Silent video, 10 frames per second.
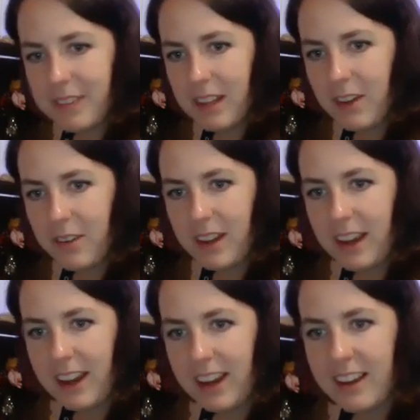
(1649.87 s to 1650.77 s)

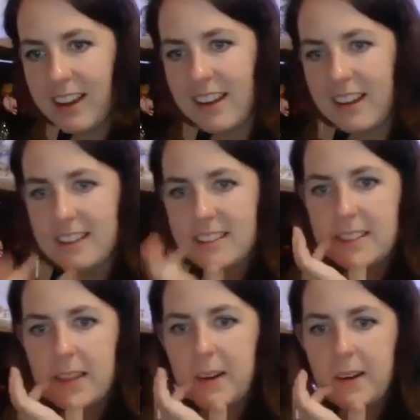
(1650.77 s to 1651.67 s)
Okay,
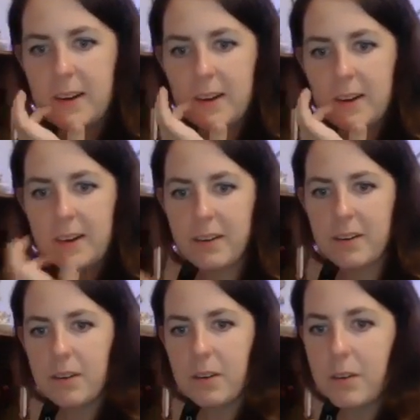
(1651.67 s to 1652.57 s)

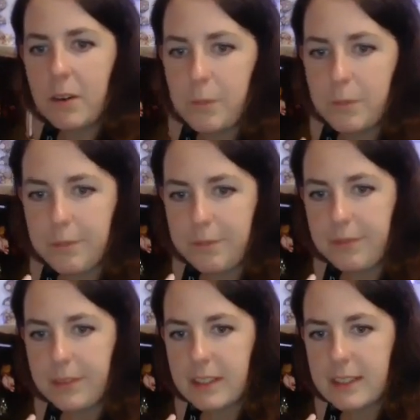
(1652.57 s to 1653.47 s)
so
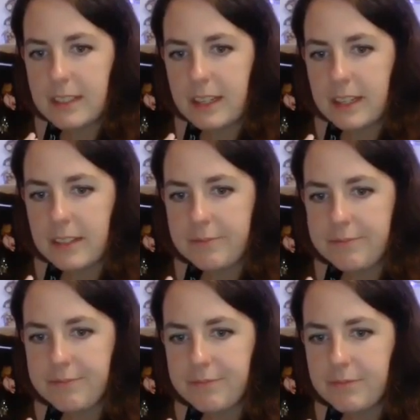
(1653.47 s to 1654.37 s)
let's see here.
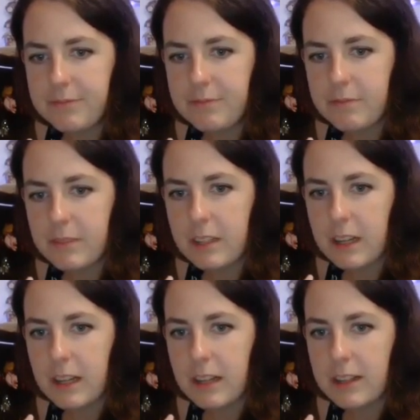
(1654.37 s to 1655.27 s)

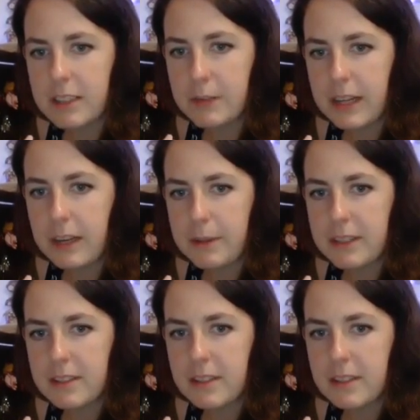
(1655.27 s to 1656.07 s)
I lost my comments.